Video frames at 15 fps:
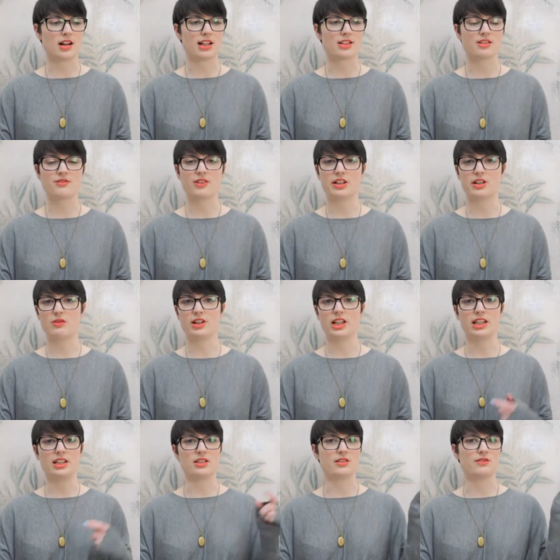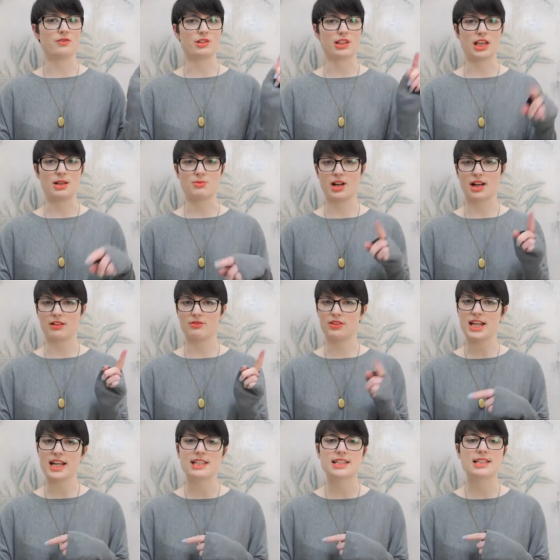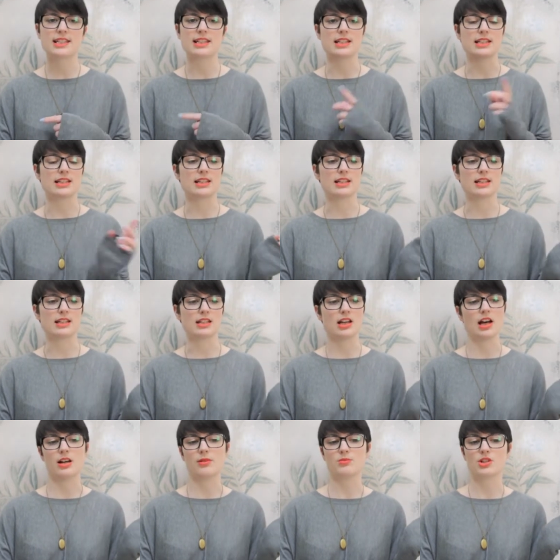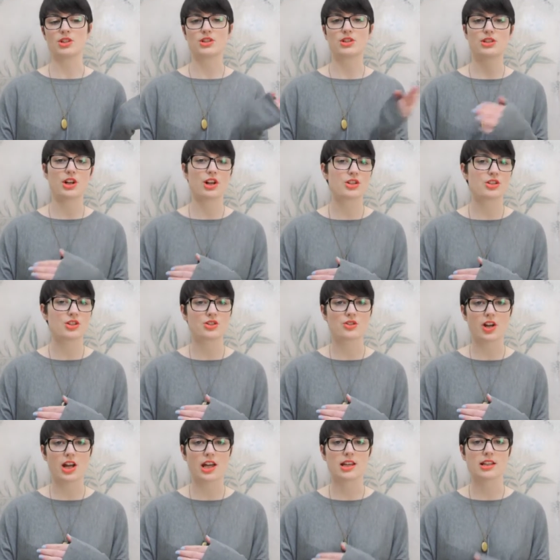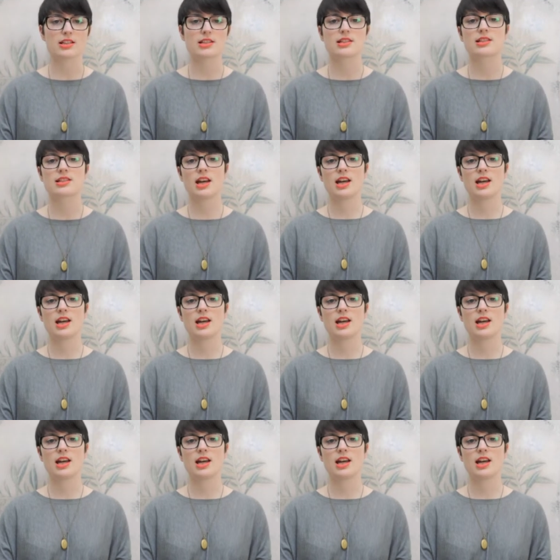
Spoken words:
I just find it really useful to keep track of lists and to do search strings,